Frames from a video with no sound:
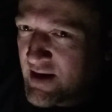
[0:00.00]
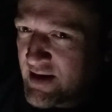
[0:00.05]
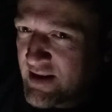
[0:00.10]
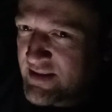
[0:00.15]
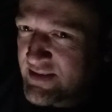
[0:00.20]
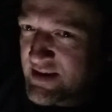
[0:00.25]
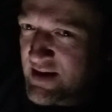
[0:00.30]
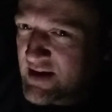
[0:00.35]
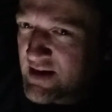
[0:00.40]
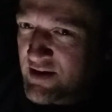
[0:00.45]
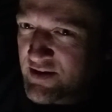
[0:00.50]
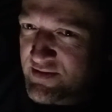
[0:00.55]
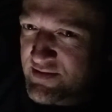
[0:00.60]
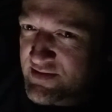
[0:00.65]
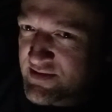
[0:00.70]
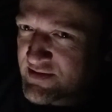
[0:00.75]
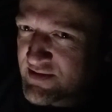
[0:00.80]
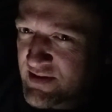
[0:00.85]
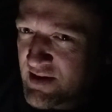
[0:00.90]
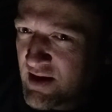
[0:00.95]
Anything
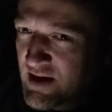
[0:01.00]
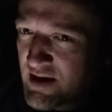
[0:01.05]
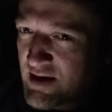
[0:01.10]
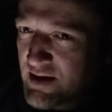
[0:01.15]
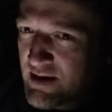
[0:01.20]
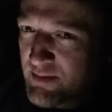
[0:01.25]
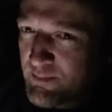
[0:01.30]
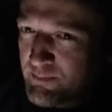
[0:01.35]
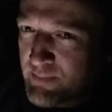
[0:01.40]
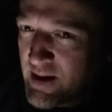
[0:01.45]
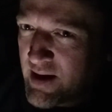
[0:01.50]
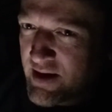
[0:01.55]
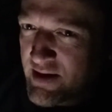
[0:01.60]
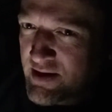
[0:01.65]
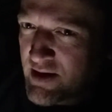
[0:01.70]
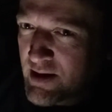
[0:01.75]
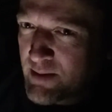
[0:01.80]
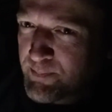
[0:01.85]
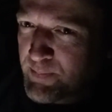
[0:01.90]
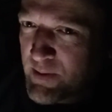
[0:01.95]
else is uh,
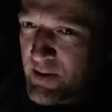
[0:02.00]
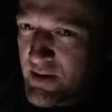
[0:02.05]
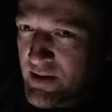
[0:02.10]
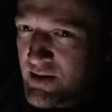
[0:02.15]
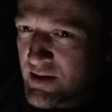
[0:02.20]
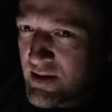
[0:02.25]
made up